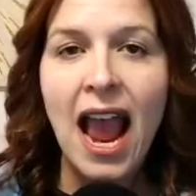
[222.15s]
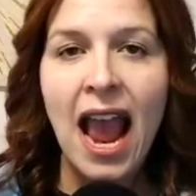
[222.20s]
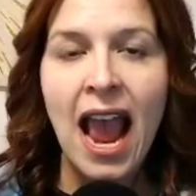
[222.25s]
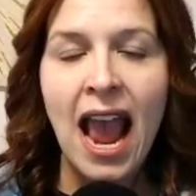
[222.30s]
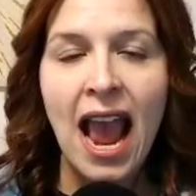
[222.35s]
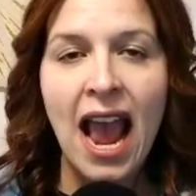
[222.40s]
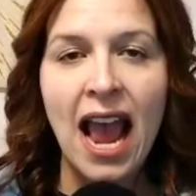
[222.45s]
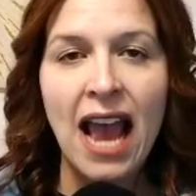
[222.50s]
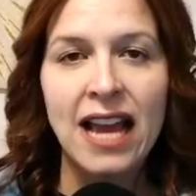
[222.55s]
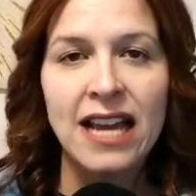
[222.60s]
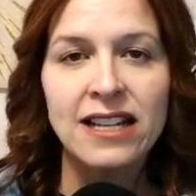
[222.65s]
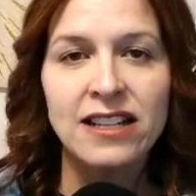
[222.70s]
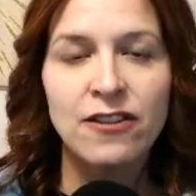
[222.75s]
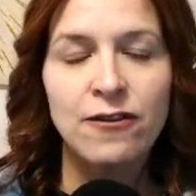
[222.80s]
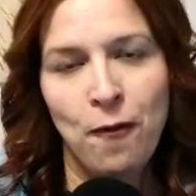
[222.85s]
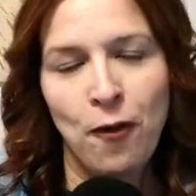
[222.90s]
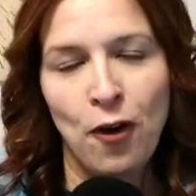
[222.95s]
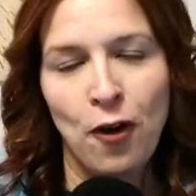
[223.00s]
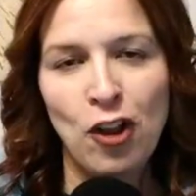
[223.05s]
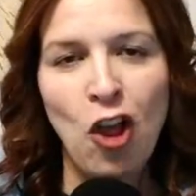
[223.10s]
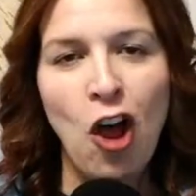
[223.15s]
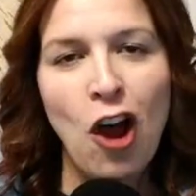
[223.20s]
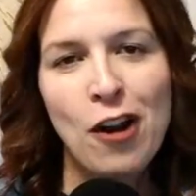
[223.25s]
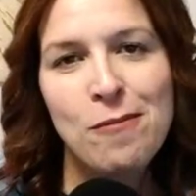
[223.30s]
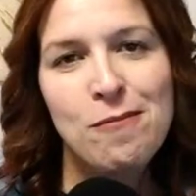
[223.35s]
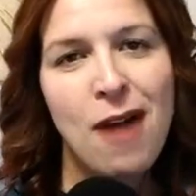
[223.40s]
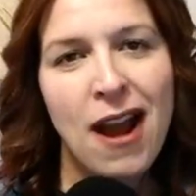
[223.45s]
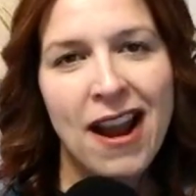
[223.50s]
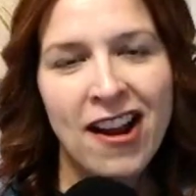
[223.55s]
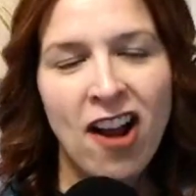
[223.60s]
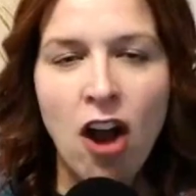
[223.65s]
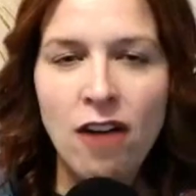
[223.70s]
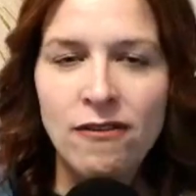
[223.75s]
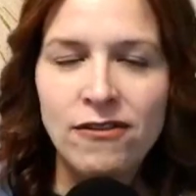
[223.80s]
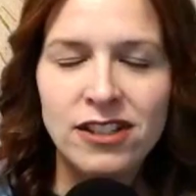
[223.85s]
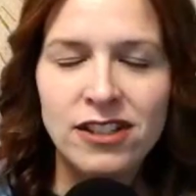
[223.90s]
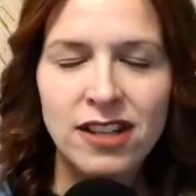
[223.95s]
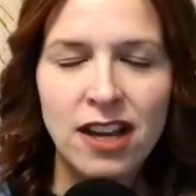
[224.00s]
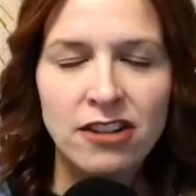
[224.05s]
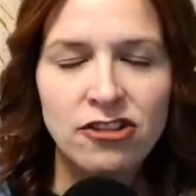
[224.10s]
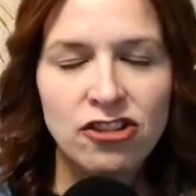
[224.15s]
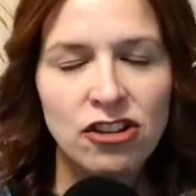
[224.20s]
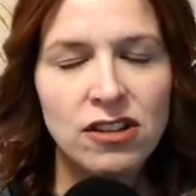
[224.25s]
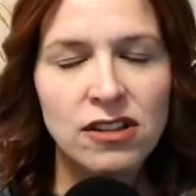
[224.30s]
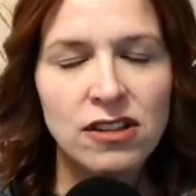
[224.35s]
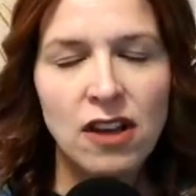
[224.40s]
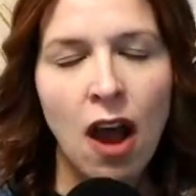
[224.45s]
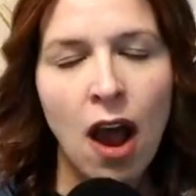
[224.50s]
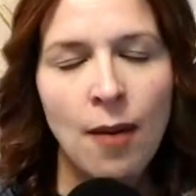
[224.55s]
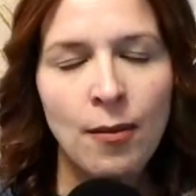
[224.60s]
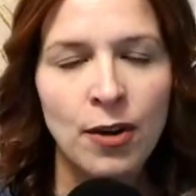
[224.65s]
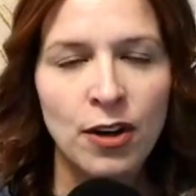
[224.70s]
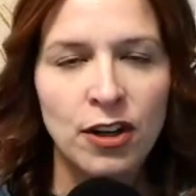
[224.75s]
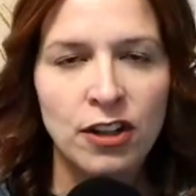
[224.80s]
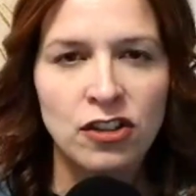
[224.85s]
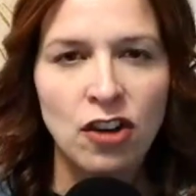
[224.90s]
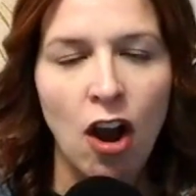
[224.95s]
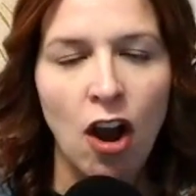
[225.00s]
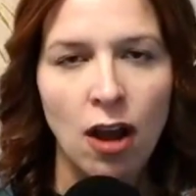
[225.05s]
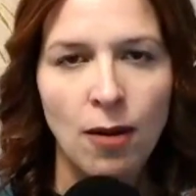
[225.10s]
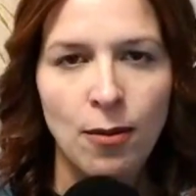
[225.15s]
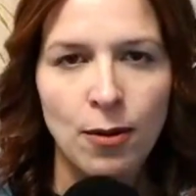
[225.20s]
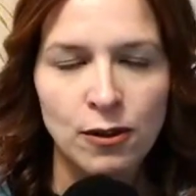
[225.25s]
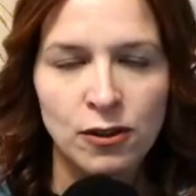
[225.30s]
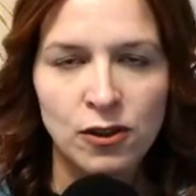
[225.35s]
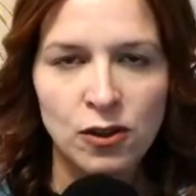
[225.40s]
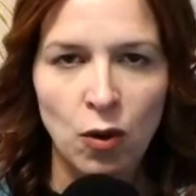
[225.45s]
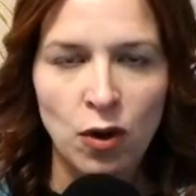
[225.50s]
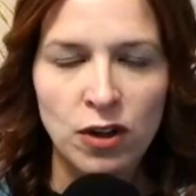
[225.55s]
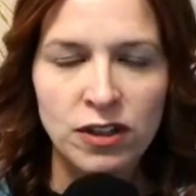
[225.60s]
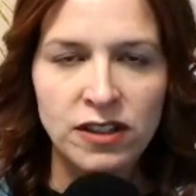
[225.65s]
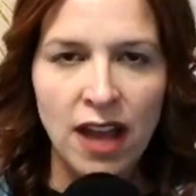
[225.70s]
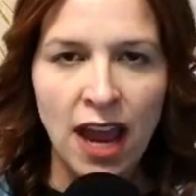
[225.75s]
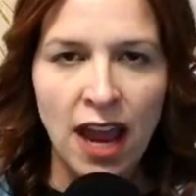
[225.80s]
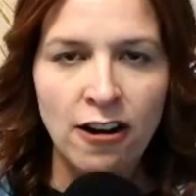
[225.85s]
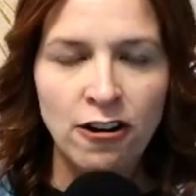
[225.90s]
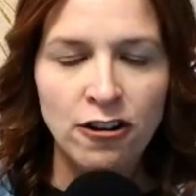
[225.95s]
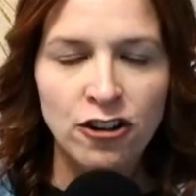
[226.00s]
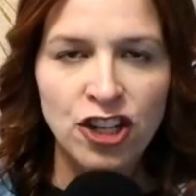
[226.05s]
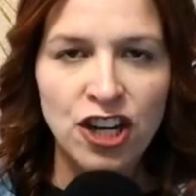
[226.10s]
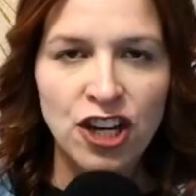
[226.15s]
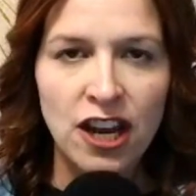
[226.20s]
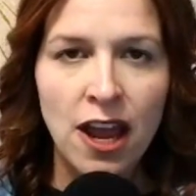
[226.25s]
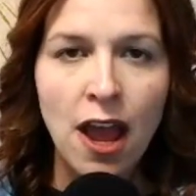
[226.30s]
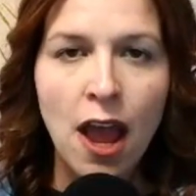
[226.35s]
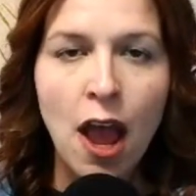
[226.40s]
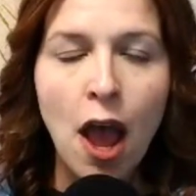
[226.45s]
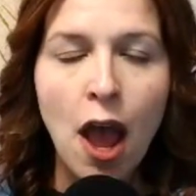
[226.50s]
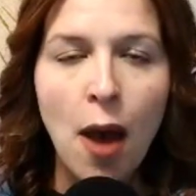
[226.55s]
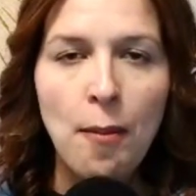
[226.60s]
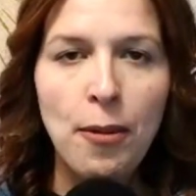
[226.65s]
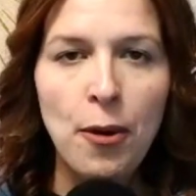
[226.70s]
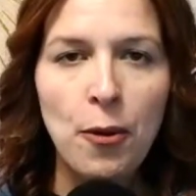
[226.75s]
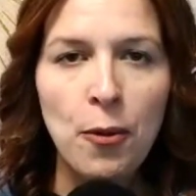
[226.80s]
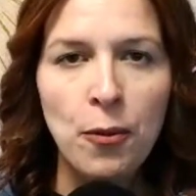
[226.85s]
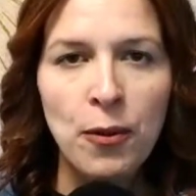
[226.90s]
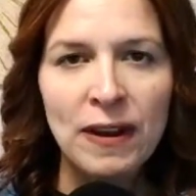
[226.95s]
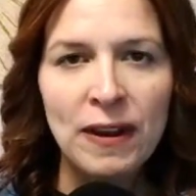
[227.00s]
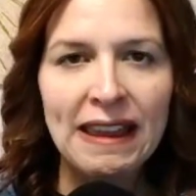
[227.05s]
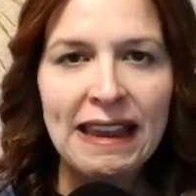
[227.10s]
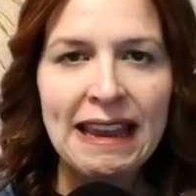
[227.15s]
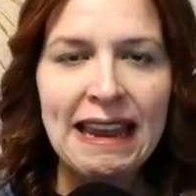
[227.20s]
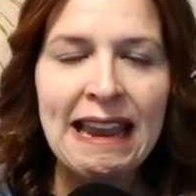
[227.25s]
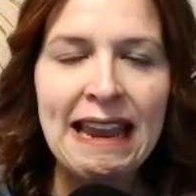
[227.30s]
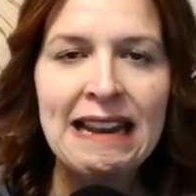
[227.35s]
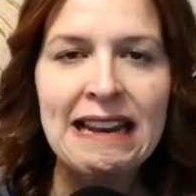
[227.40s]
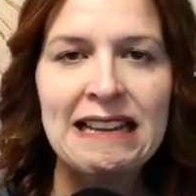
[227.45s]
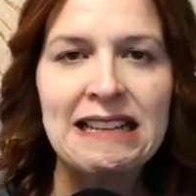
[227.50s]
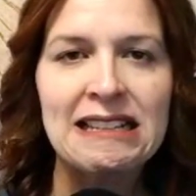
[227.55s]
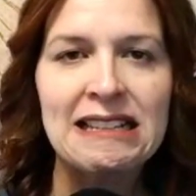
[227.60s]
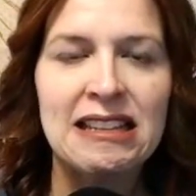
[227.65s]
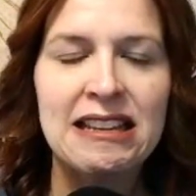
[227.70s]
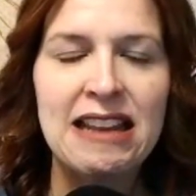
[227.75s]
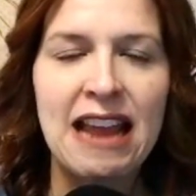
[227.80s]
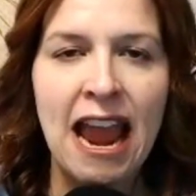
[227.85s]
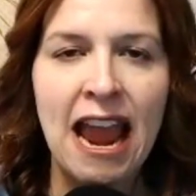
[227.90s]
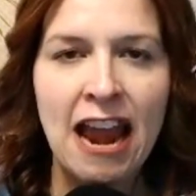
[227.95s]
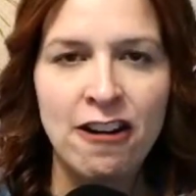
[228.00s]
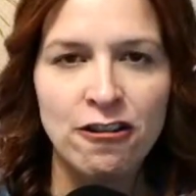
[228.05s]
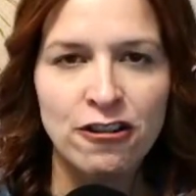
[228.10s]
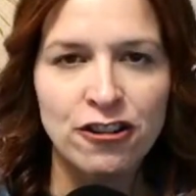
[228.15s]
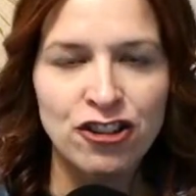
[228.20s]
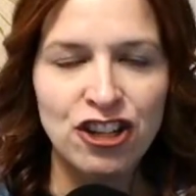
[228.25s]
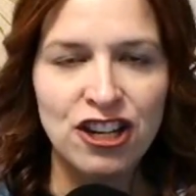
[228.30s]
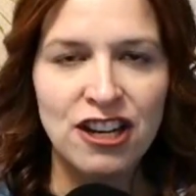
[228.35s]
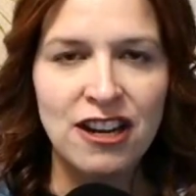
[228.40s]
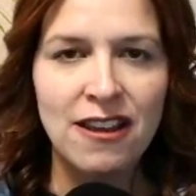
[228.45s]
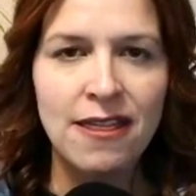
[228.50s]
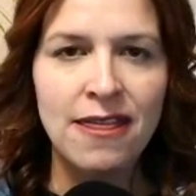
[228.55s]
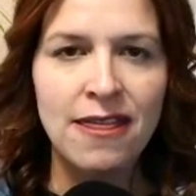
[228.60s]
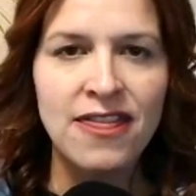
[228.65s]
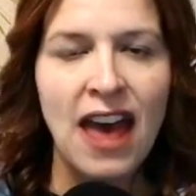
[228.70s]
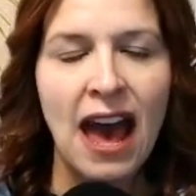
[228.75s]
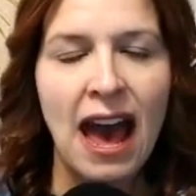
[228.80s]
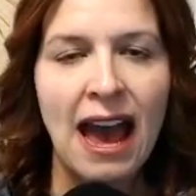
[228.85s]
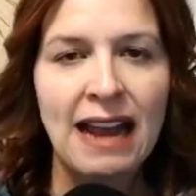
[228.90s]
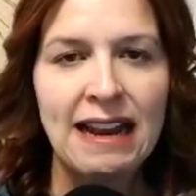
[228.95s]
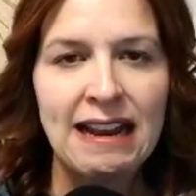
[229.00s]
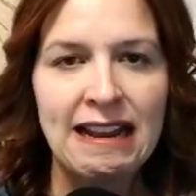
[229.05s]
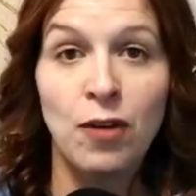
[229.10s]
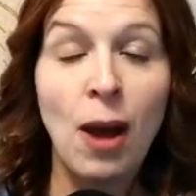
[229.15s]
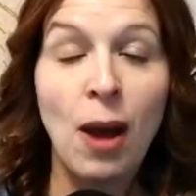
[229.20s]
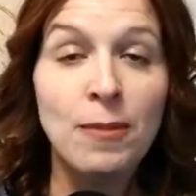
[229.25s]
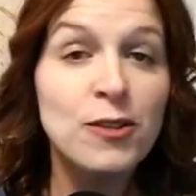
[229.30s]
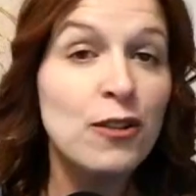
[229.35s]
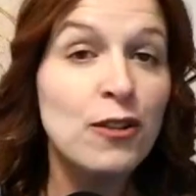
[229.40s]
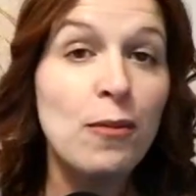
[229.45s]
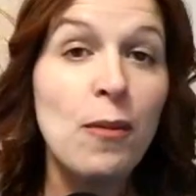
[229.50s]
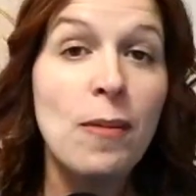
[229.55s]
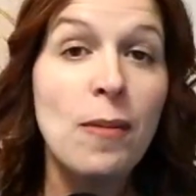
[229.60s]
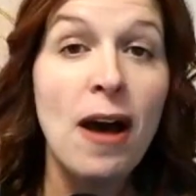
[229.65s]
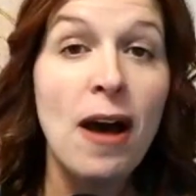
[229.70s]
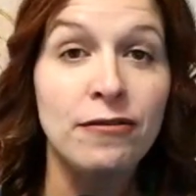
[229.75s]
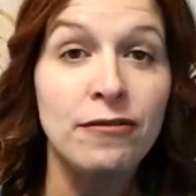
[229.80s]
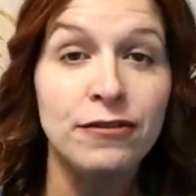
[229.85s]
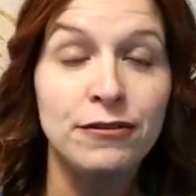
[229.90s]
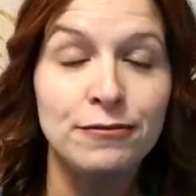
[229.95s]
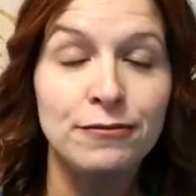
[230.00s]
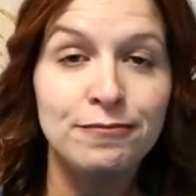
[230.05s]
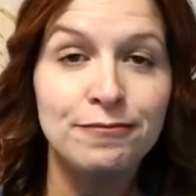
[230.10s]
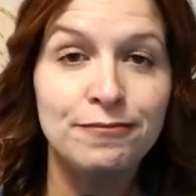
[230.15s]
And for a lot of my conversations, I'm going to talk about source energy, but really it is an energy that comes from above.